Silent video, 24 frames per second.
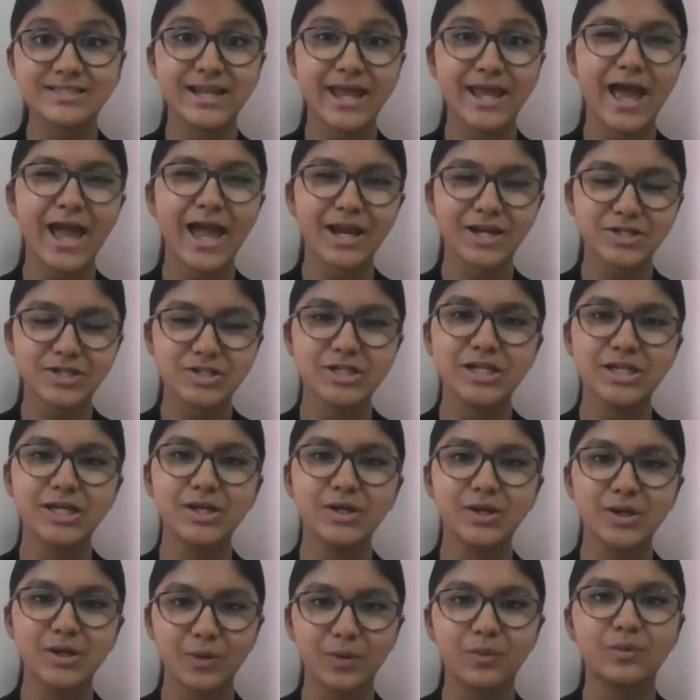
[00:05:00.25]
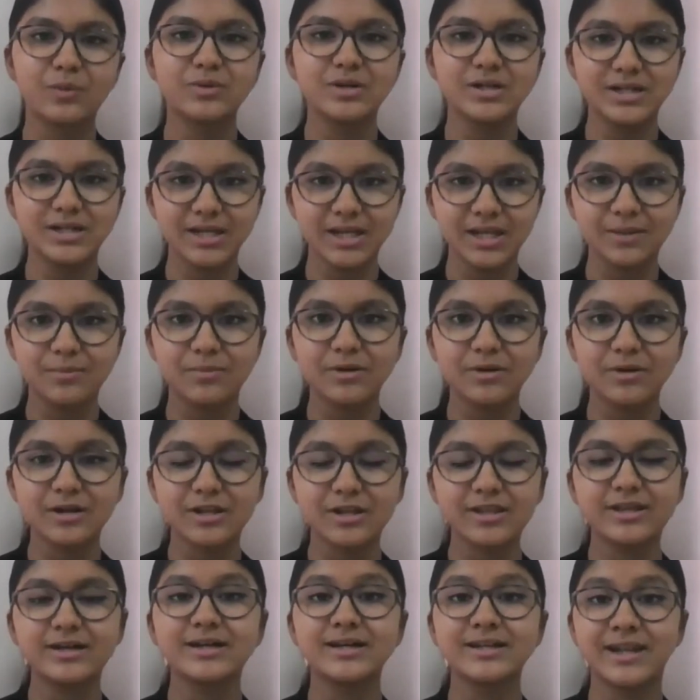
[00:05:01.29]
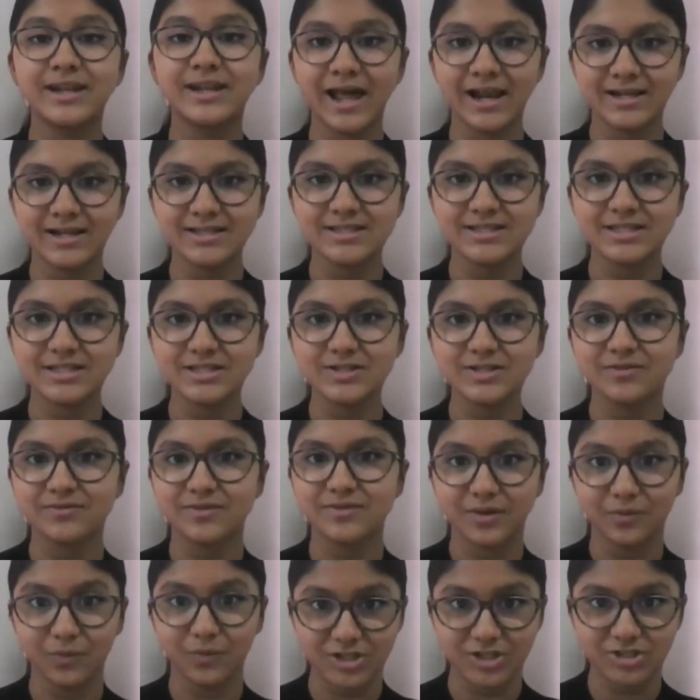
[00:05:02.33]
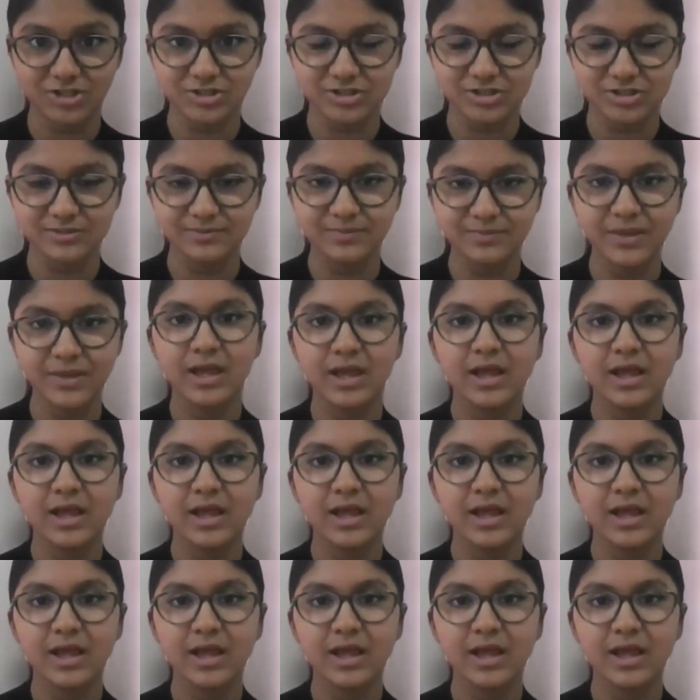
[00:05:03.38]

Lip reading: and actually go deep into the analysis of the question.